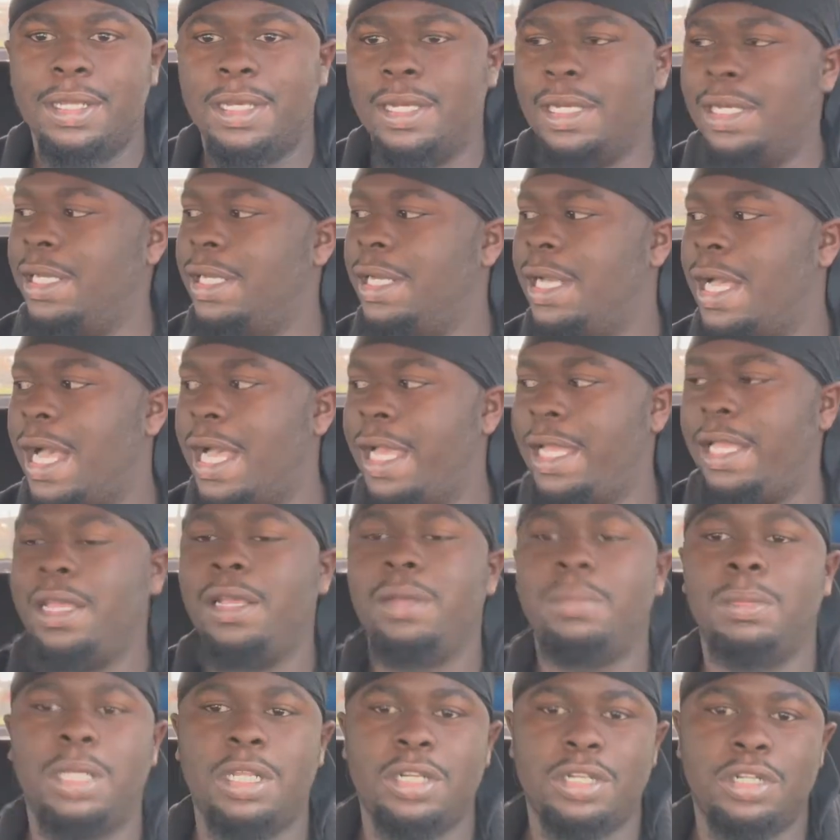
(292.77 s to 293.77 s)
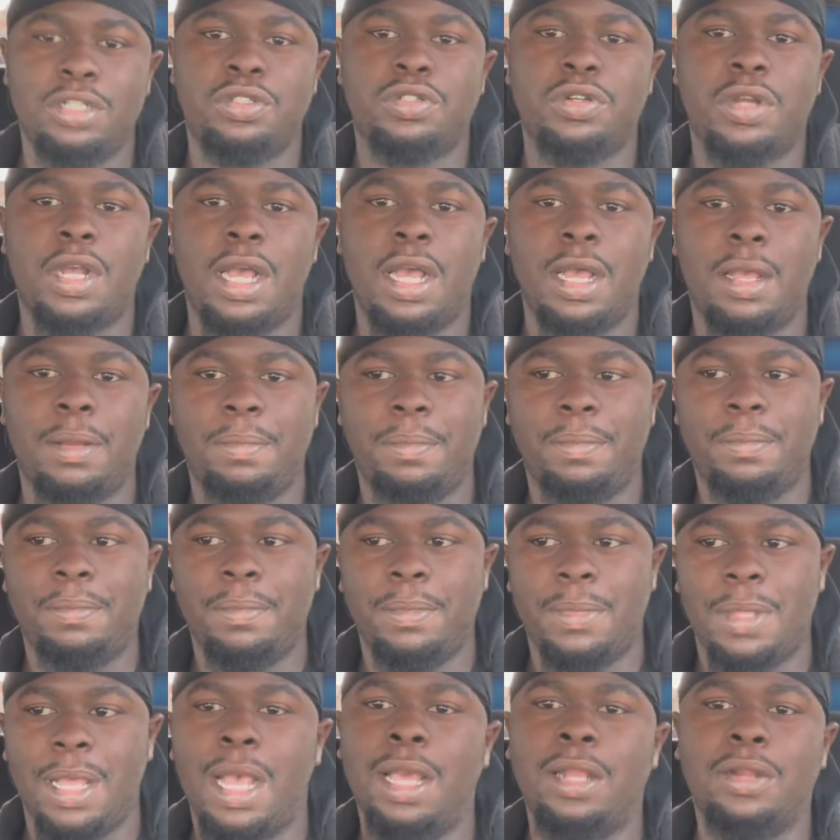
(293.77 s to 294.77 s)
I am gonna drop,
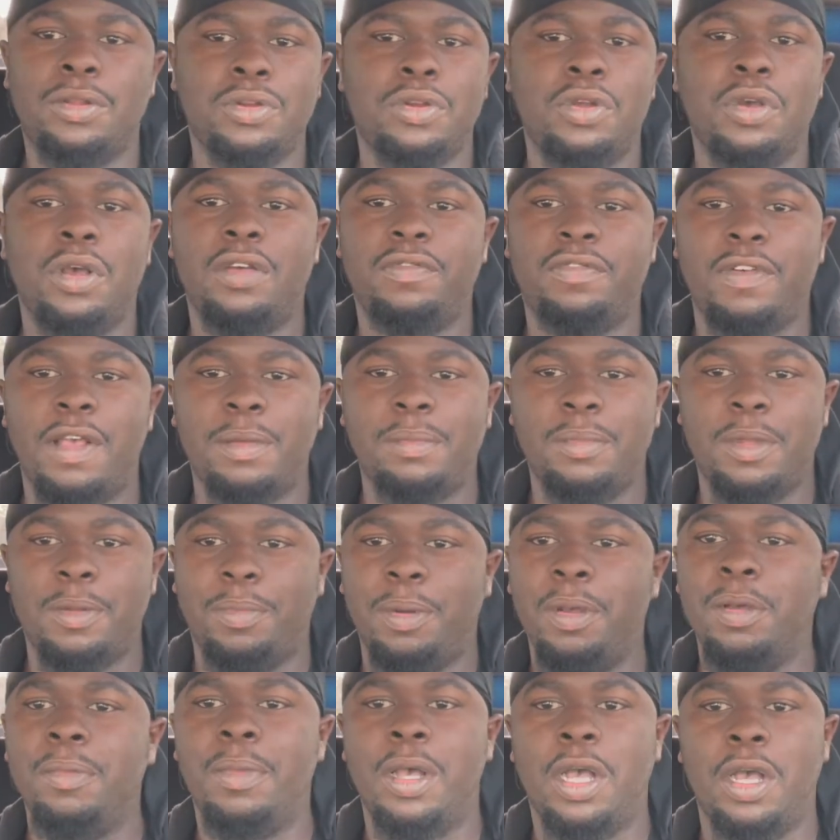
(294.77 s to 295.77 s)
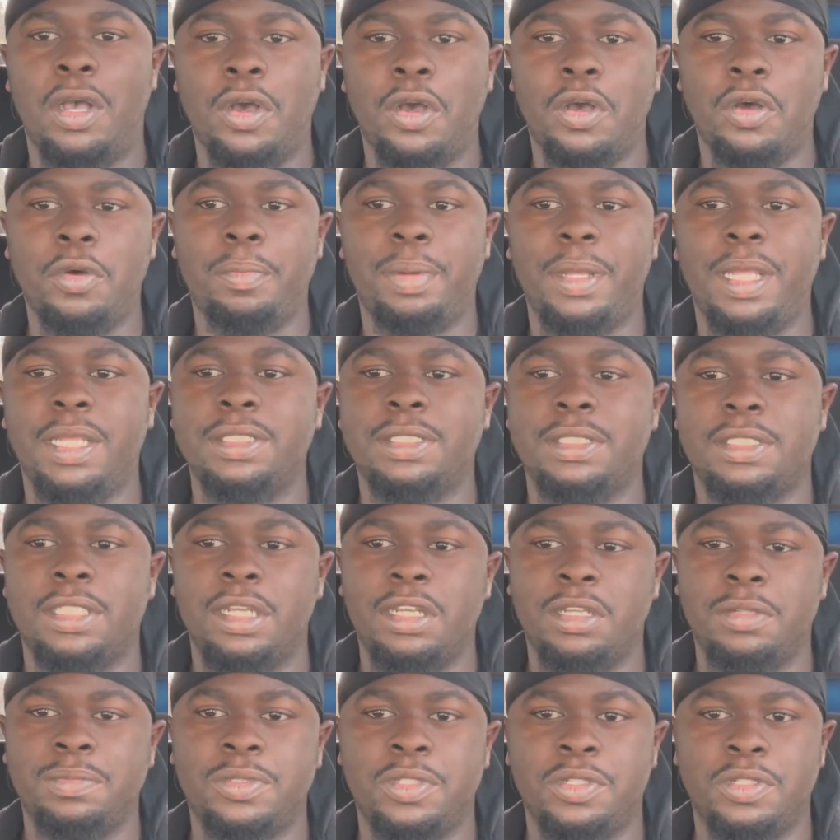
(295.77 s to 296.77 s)
I don't know if I'm gonna put my whole pay
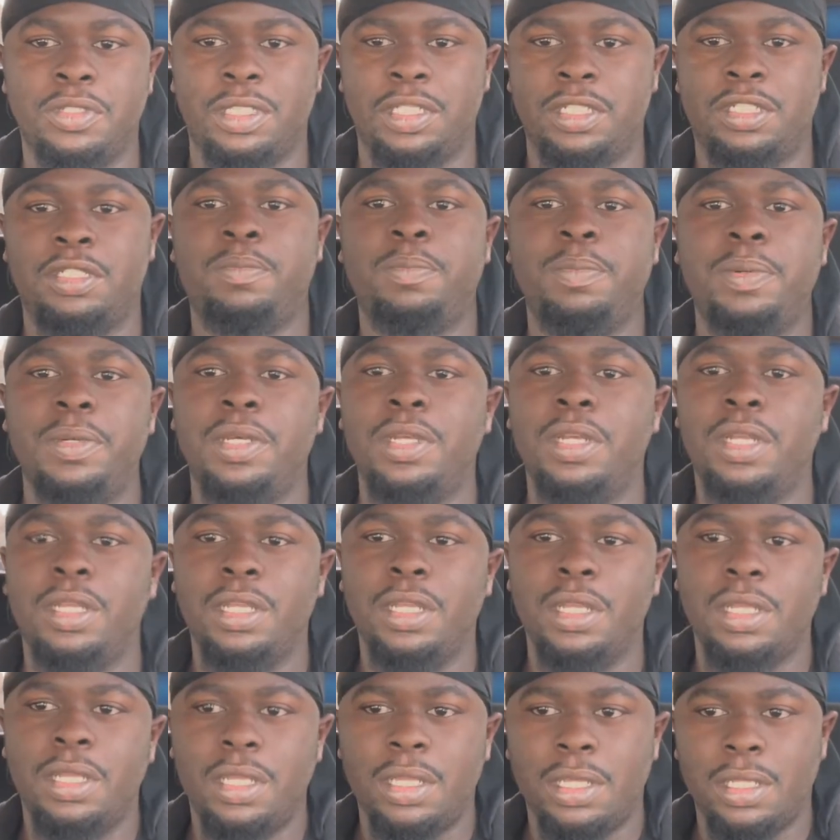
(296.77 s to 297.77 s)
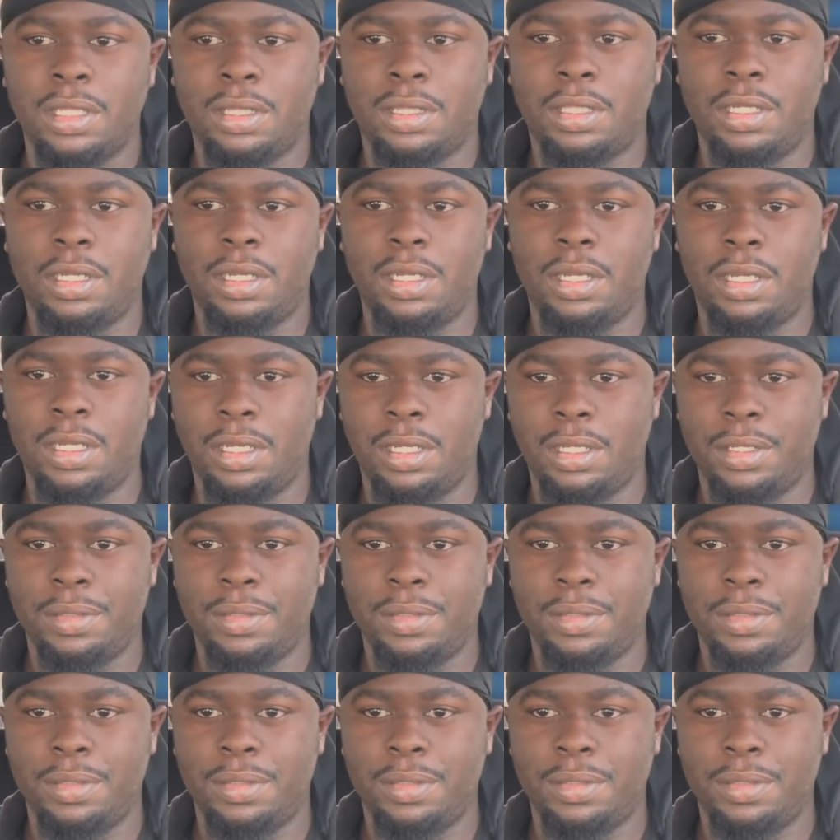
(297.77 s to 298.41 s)
stubs or just put the